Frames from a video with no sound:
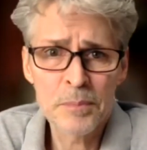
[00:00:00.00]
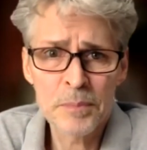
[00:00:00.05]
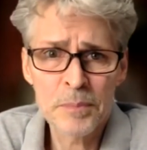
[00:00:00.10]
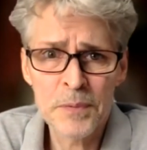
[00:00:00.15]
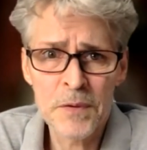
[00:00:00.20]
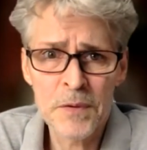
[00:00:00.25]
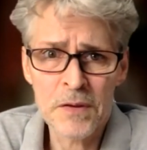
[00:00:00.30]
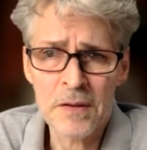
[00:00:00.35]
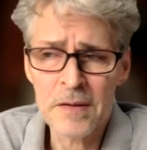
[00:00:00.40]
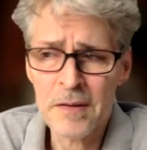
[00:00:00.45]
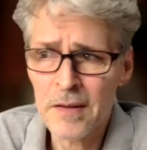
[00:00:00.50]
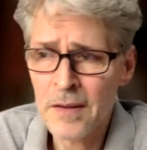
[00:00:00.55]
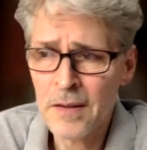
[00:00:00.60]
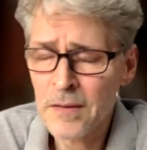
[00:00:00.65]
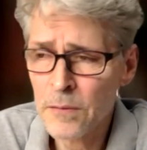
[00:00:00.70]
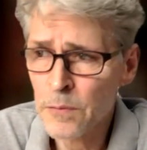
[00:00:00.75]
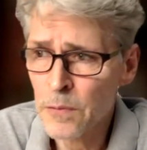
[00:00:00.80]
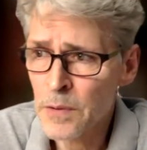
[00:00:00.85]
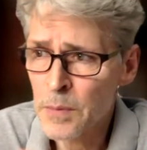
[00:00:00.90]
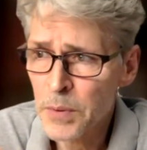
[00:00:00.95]
success
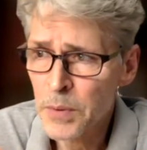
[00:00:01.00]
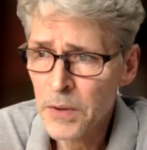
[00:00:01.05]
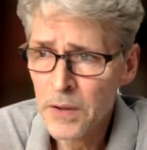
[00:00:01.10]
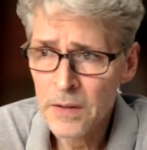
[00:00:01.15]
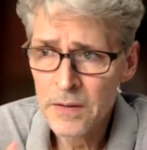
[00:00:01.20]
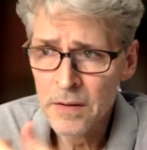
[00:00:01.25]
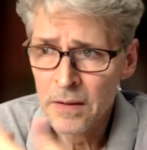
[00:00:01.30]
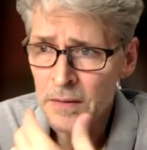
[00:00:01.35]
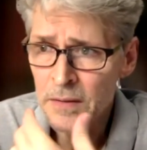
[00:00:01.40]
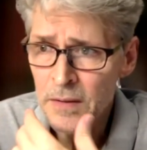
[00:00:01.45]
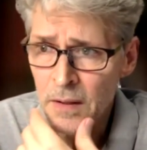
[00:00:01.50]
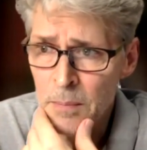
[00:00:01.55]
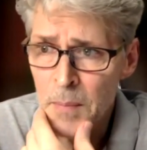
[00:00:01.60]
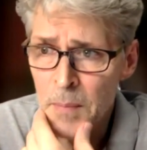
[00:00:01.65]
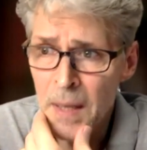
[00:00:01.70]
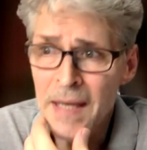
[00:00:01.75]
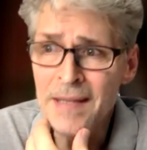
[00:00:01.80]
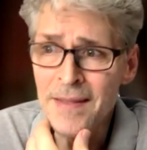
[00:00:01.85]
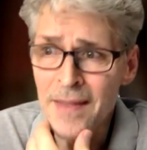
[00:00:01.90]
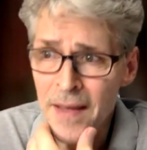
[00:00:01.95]
story projects. I
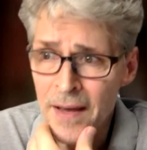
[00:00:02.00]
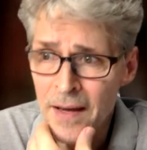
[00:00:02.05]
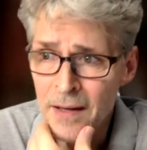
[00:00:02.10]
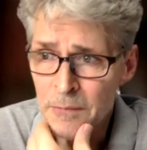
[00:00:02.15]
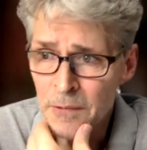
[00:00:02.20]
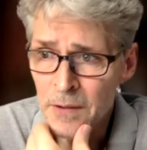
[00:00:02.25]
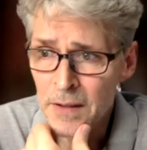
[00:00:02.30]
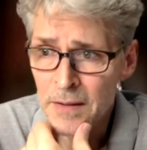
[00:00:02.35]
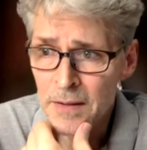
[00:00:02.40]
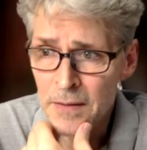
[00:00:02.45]
made that, right?